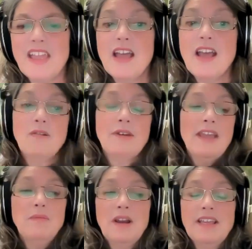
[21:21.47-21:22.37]
Okay,
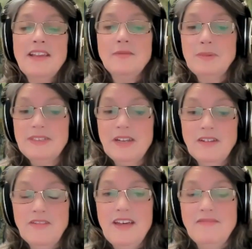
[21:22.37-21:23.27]
well, I guess we're done
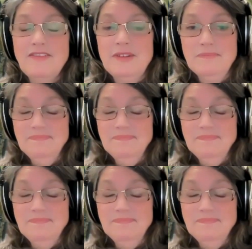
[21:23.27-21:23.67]
on that film.